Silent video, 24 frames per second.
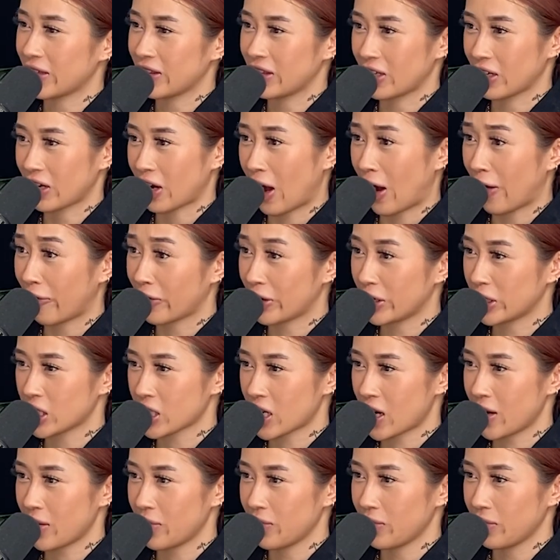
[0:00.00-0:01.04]
the coffee
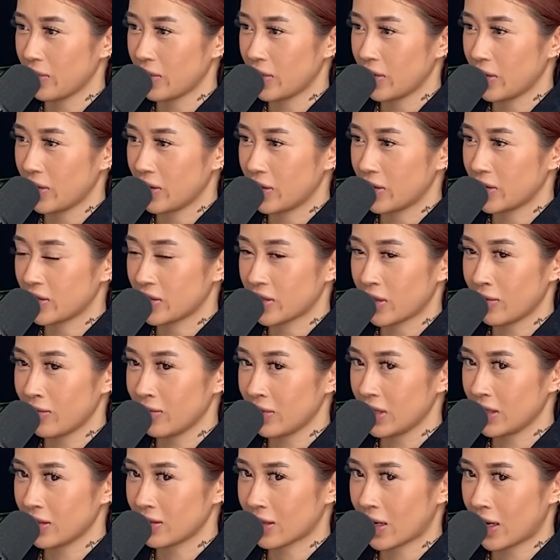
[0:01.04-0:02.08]
shop, some of
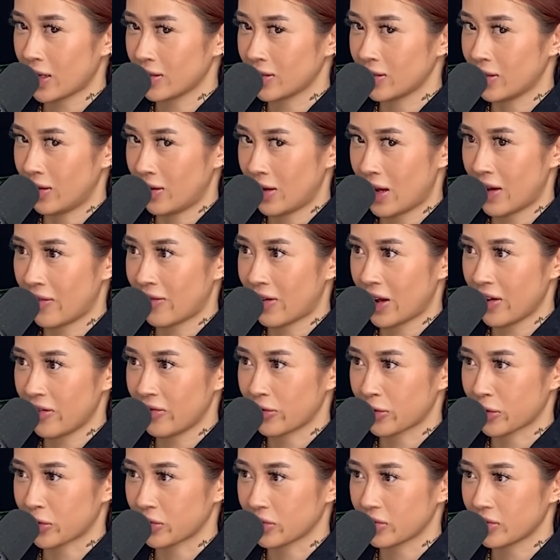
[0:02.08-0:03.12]
these guys don't have
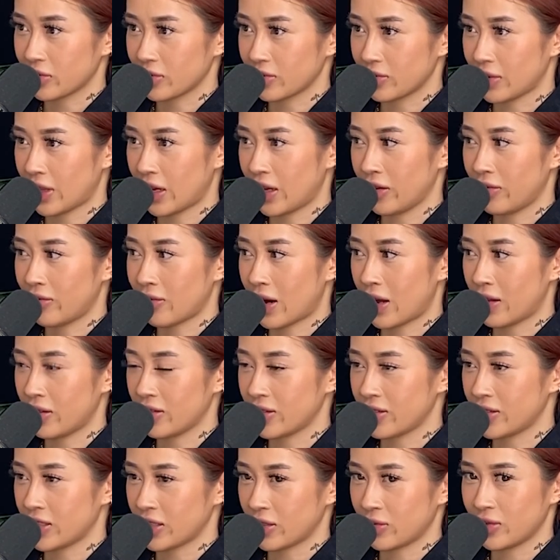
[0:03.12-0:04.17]
iPhones. They'd rather
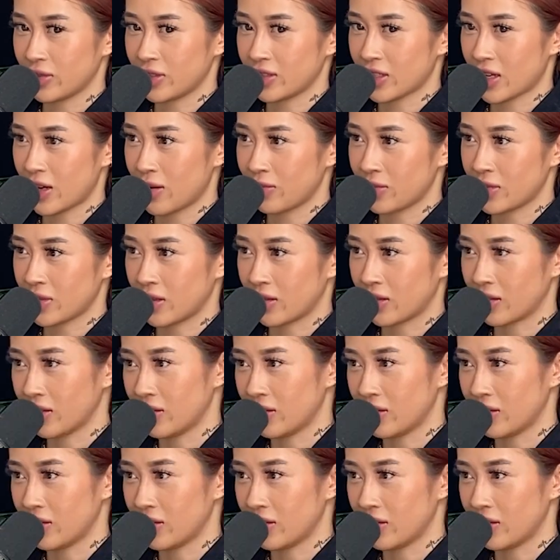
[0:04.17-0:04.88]
stick with Samsung.